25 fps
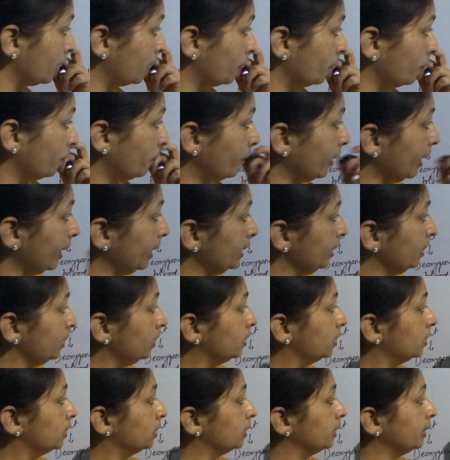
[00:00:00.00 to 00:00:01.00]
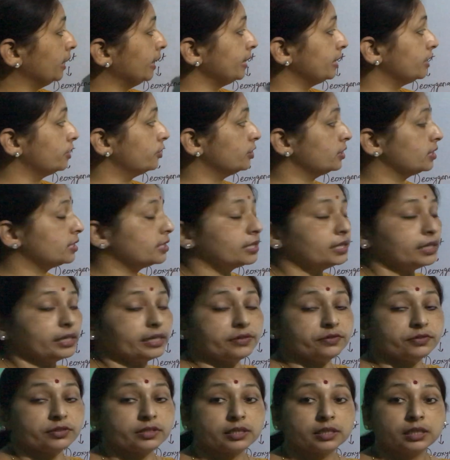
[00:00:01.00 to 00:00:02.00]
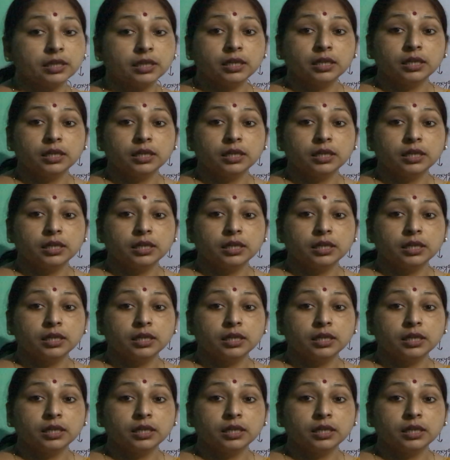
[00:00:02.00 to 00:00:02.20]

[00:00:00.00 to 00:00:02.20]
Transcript: When it receives